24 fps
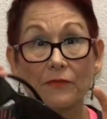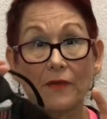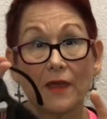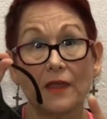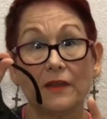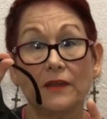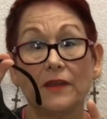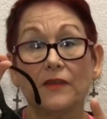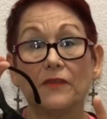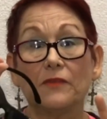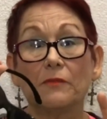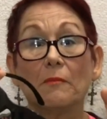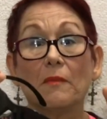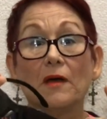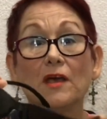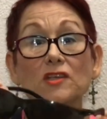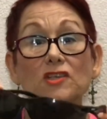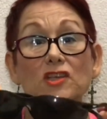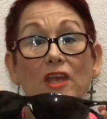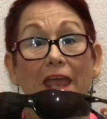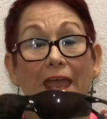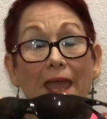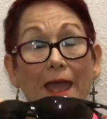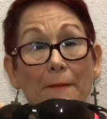found he's
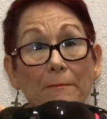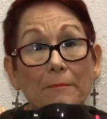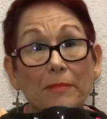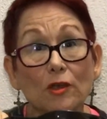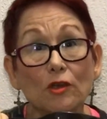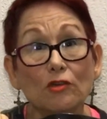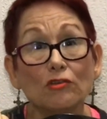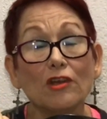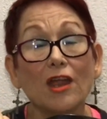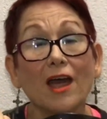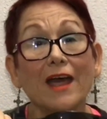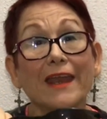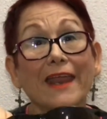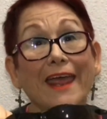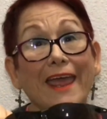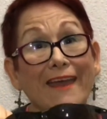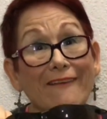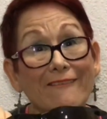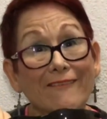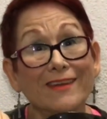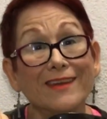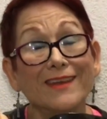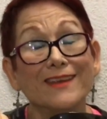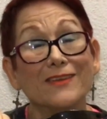much happier not
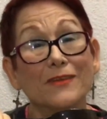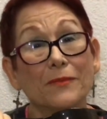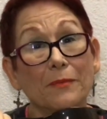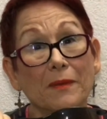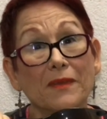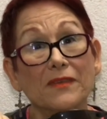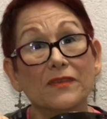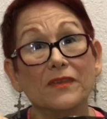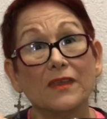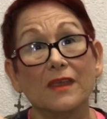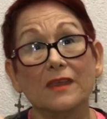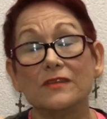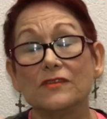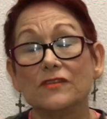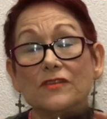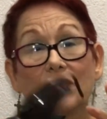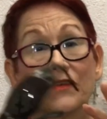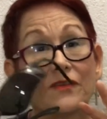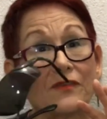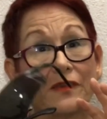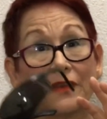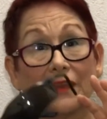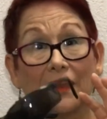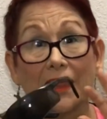having expense. It's
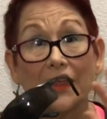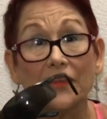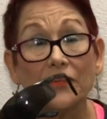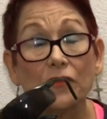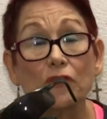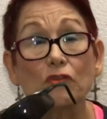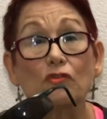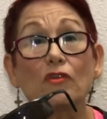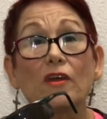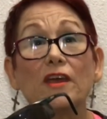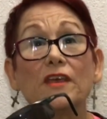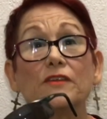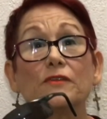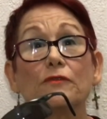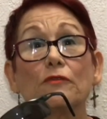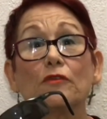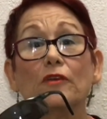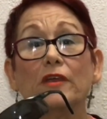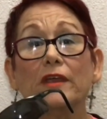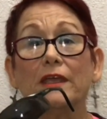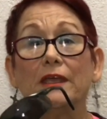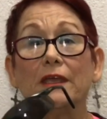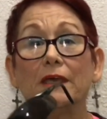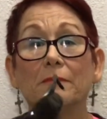just less stress for
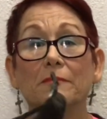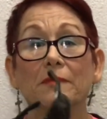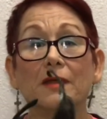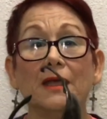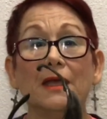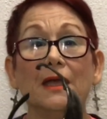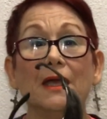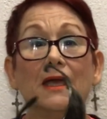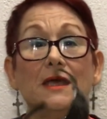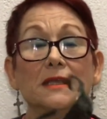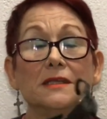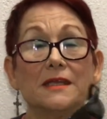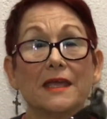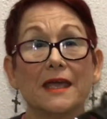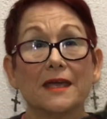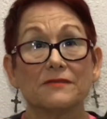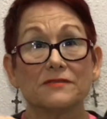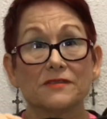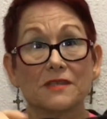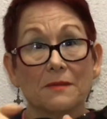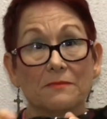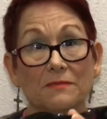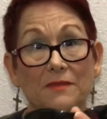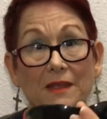him to have
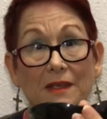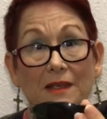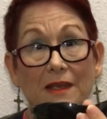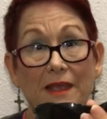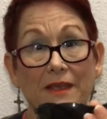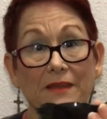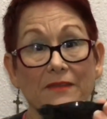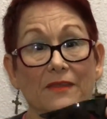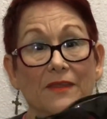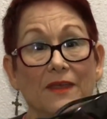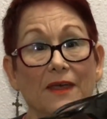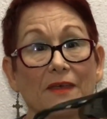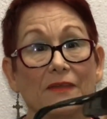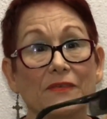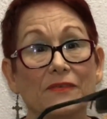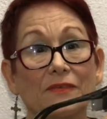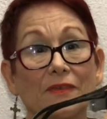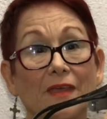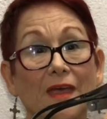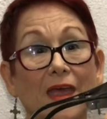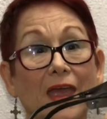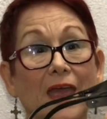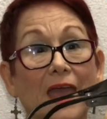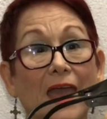something like this.
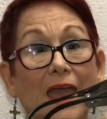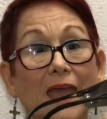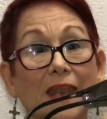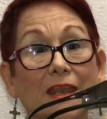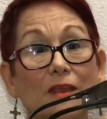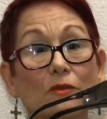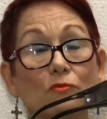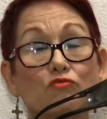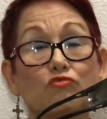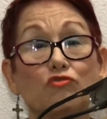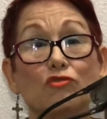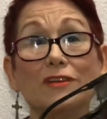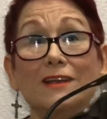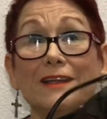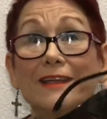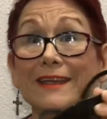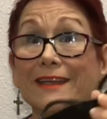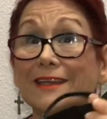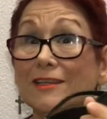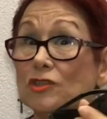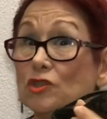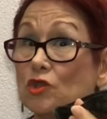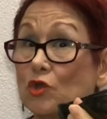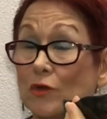And he
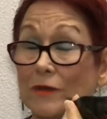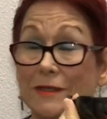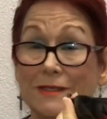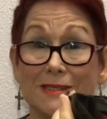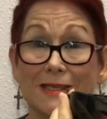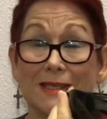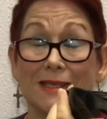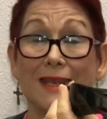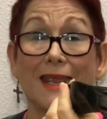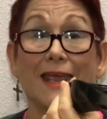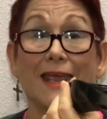really enjoys it,